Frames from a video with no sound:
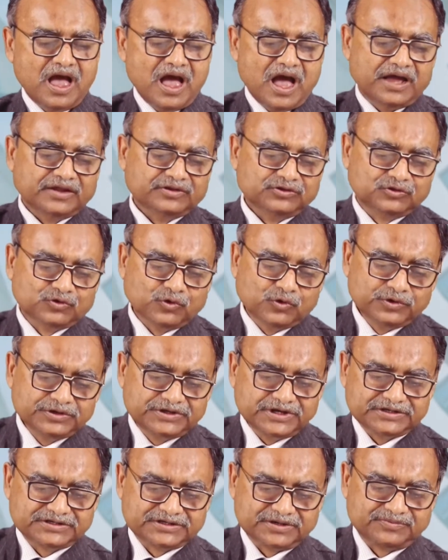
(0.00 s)
And those
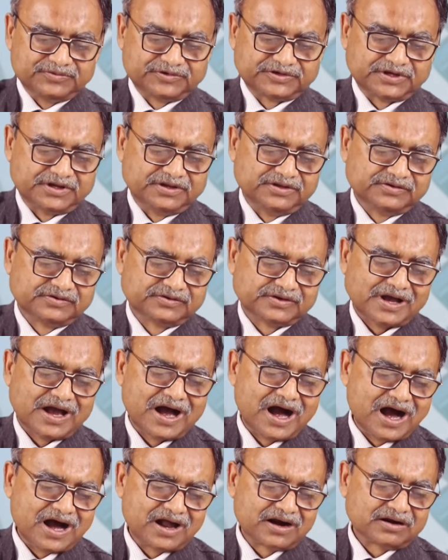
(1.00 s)
assumptions
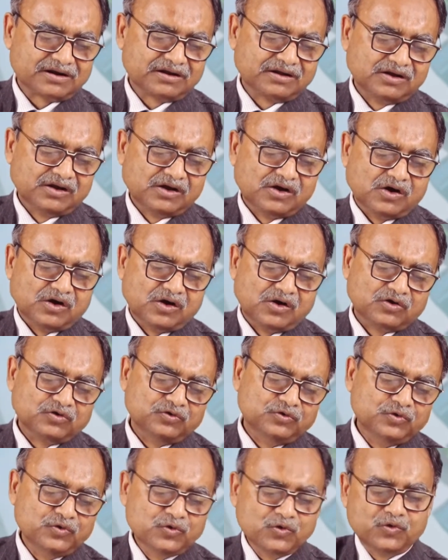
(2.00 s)
are
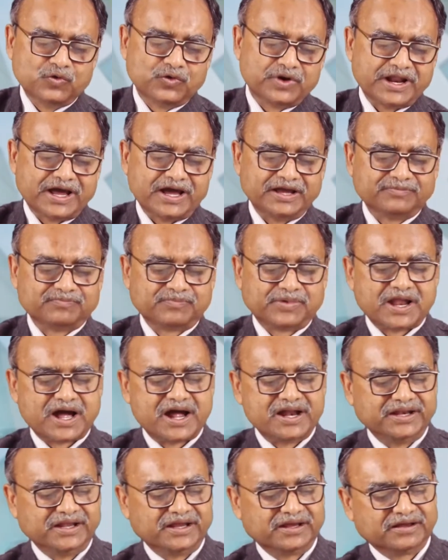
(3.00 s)
known as
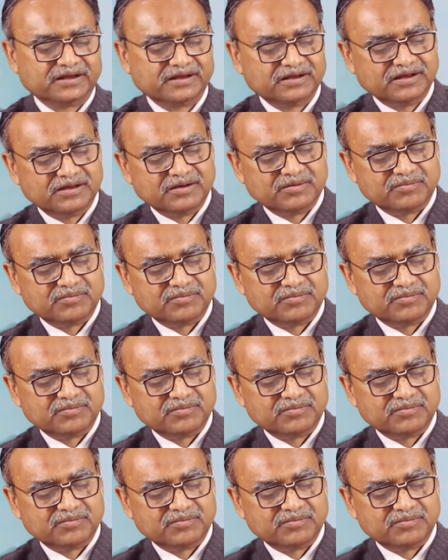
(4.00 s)
planning